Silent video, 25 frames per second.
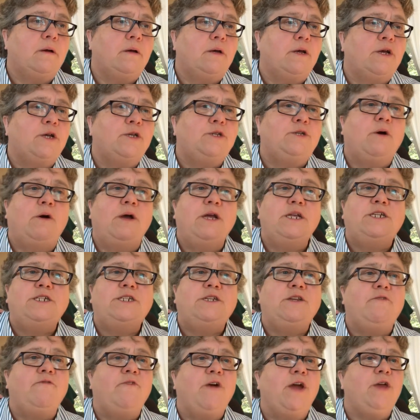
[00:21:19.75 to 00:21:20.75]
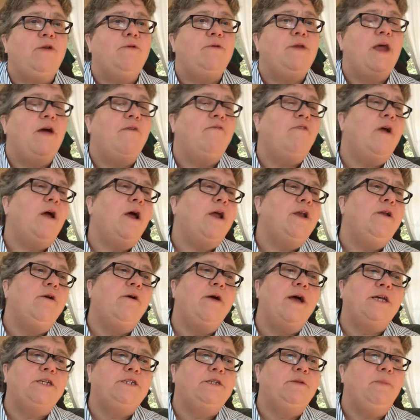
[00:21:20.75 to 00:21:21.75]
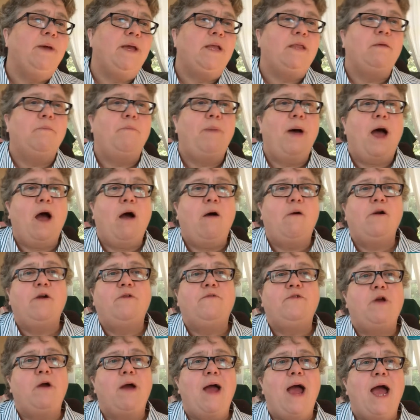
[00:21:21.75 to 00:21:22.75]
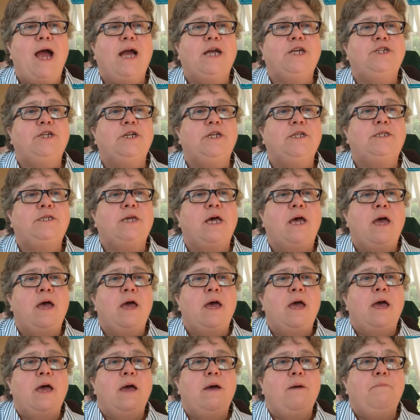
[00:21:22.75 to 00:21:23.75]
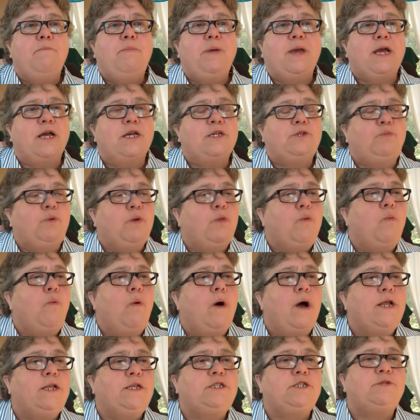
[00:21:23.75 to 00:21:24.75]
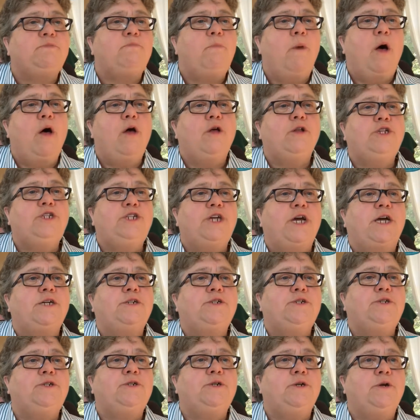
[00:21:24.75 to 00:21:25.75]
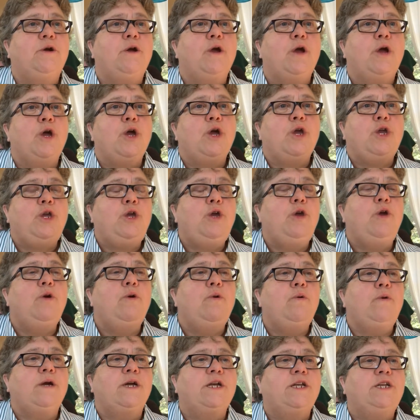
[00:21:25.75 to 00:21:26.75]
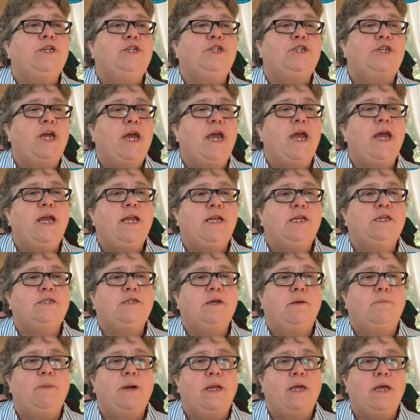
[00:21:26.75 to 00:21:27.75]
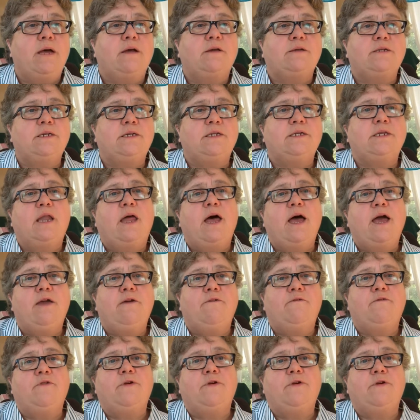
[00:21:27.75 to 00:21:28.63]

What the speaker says: So I just invite you, never underestimate the power of your actions, because with one small gesture, you can change somebody else's life.